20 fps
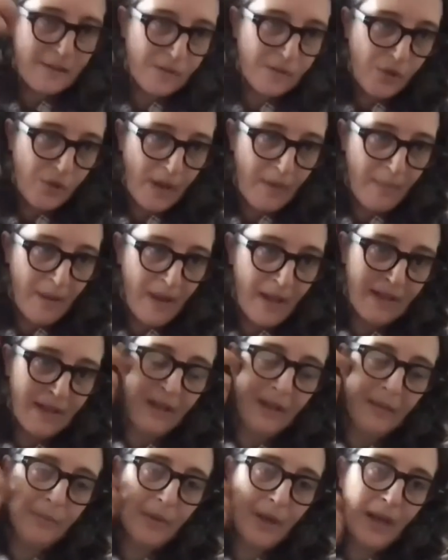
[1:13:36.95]
Suleiman
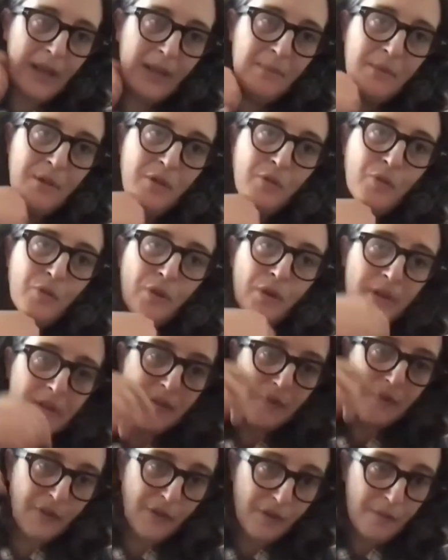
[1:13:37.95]
Ibrahim Nour's
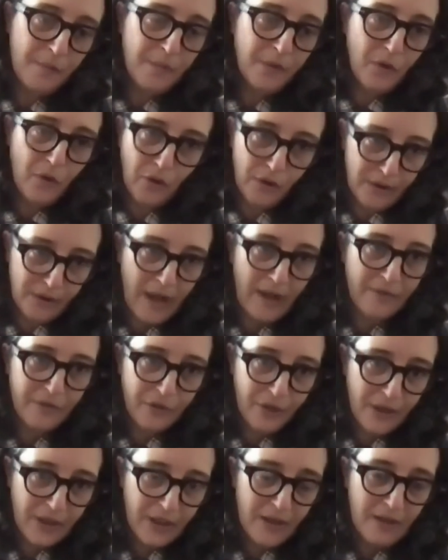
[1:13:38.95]
film called
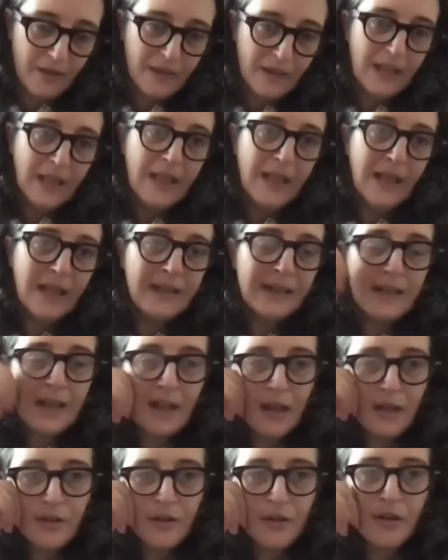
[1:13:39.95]
Africa, and the
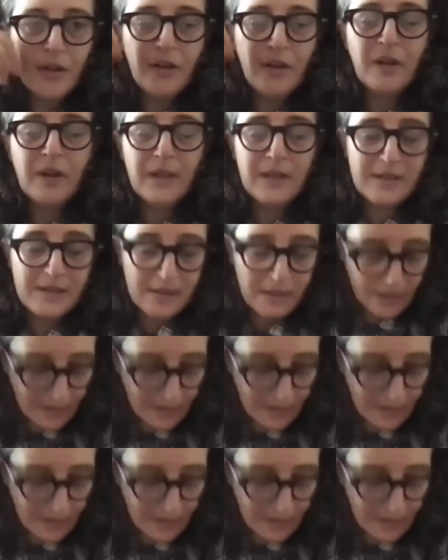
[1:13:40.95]
other is